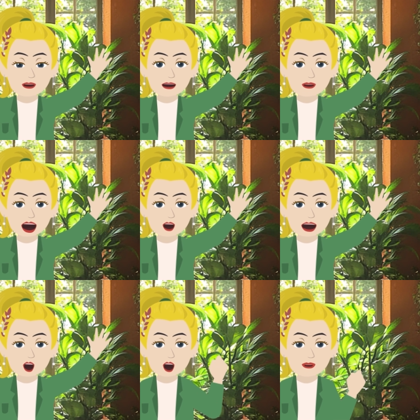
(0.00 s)
before
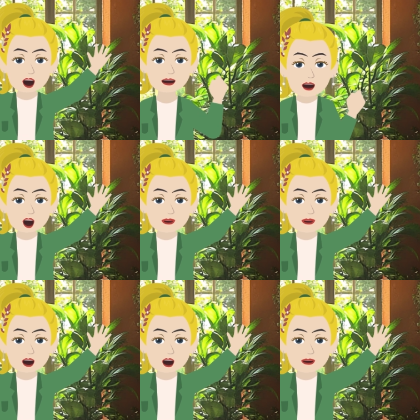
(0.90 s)
wellness can be your
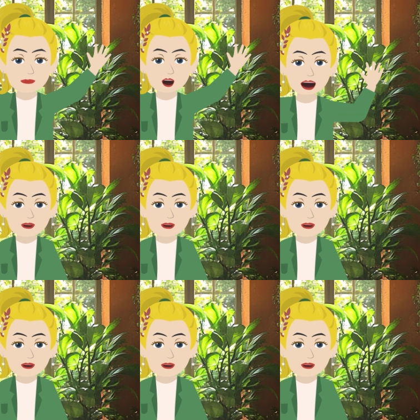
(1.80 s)
experience. So